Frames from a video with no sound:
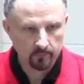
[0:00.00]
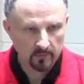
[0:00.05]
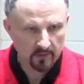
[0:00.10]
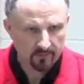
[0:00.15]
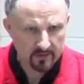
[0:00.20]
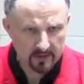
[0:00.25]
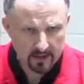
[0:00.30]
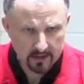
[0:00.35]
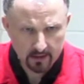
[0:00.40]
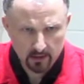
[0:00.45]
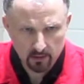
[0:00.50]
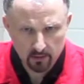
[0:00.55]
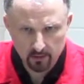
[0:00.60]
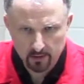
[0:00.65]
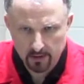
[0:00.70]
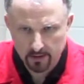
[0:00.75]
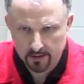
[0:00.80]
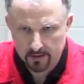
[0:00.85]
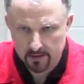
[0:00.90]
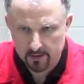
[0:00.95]
If you take a
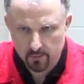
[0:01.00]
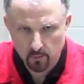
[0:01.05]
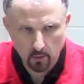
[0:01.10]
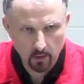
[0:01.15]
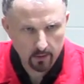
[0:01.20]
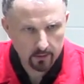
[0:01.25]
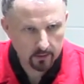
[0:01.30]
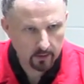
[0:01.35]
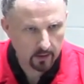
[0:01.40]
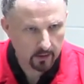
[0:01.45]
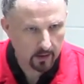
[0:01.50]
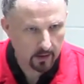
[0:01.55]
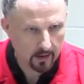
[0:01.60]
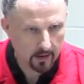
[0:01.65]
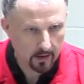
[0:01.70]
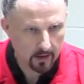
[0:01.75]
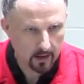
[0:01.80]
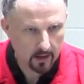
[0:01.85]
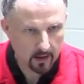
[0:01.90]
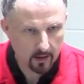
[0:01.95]
look at this one,
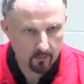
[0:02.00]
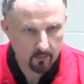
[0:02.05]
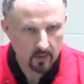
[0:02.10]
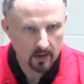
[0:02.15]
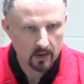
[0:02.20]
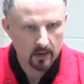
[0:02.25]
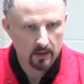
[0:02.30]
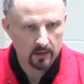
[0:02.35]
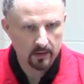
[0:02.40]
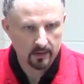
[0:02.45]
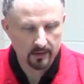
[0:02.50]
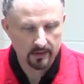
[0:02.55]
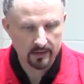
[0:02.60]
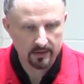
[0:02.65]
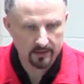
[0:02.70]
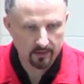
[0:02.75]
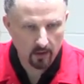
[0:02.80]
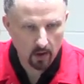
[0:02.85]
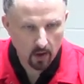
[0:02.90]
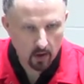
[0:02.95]
uh,
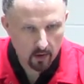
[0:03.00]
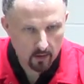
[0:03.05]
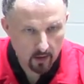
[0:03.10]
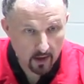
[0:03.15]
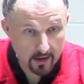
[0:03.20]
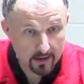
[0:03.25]
these are